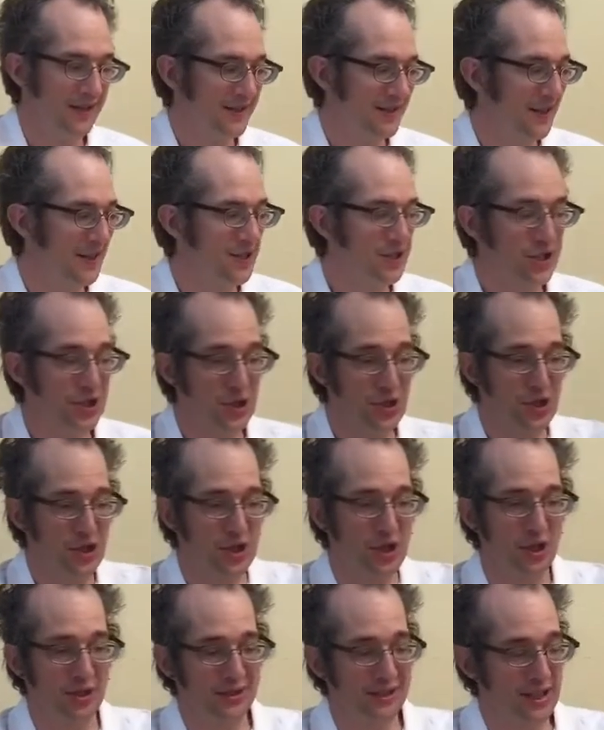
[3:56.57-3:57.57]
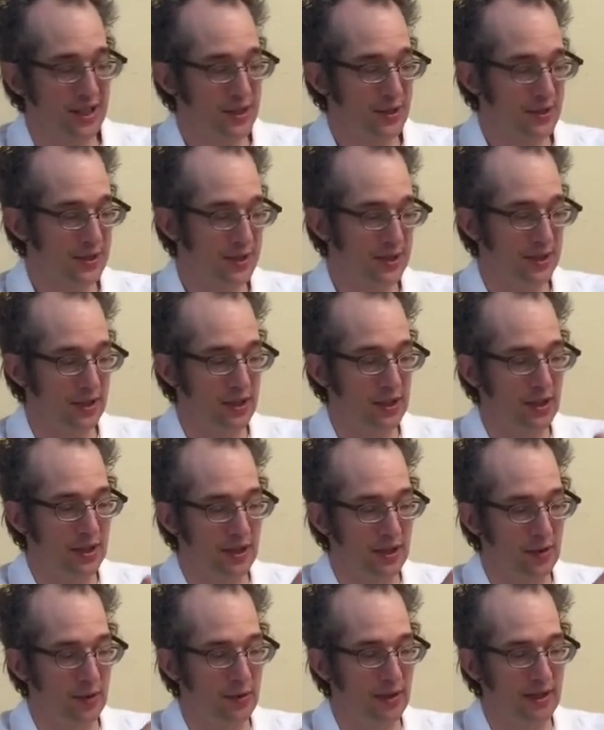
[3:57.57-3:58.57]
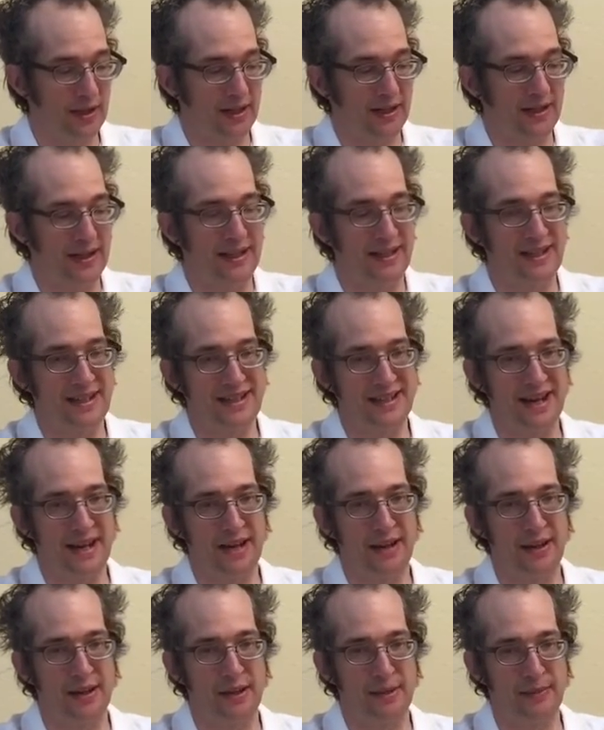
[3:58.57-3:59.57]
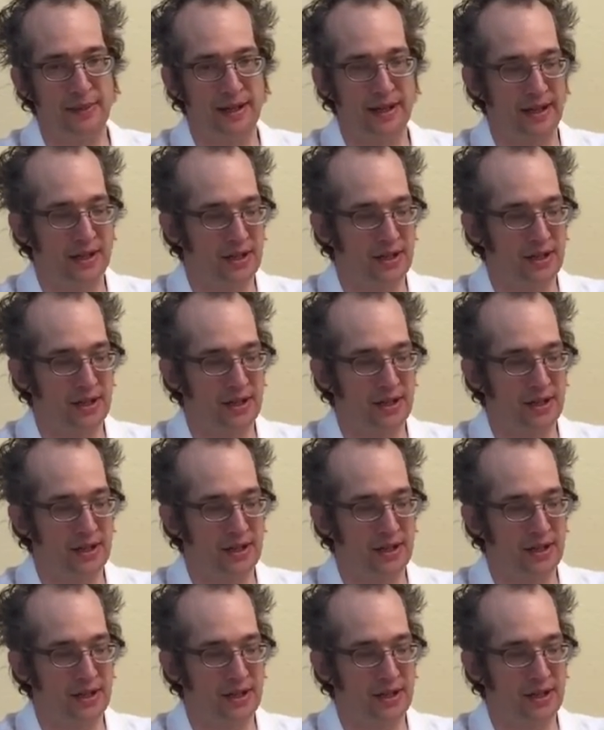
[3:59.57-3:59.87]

Since you shook this, you're going to want to clean this out a little bit